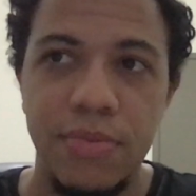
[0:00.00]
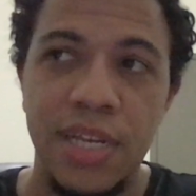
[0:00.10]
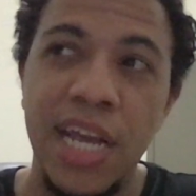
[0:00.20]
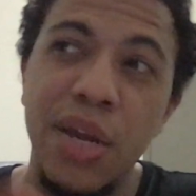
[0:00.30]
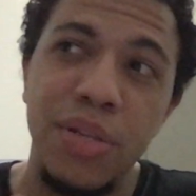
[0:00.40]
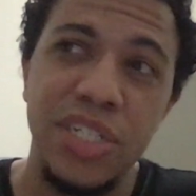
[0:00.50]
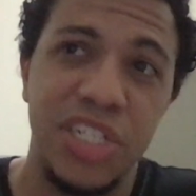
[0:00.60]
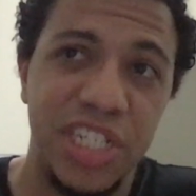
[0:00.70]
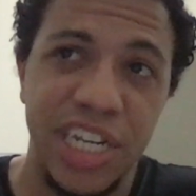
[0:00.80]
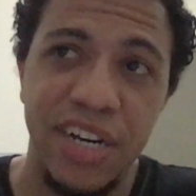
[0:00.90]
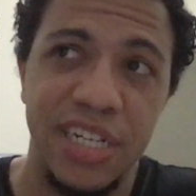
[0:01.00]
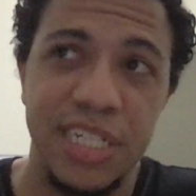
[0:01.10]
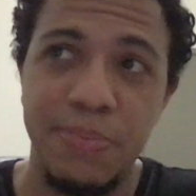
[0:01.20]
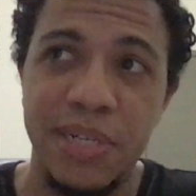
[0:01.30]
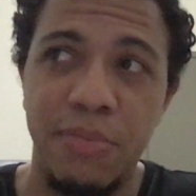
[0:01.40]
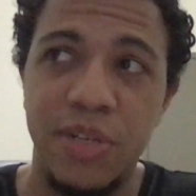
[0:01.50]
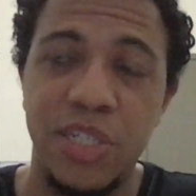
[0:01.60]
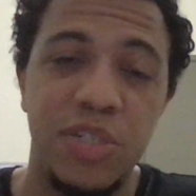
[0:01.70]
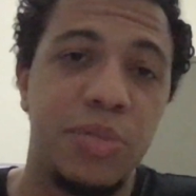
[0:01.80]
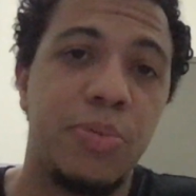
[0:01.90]
not only just charities, but I'm
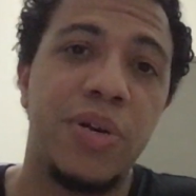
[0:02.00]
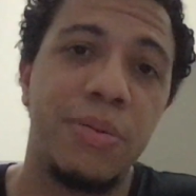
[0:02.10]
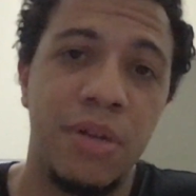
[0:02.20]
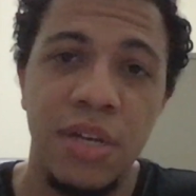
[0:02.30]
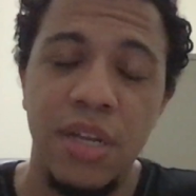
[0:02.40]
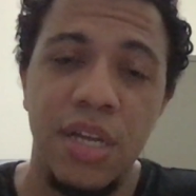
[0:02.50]
also supporting,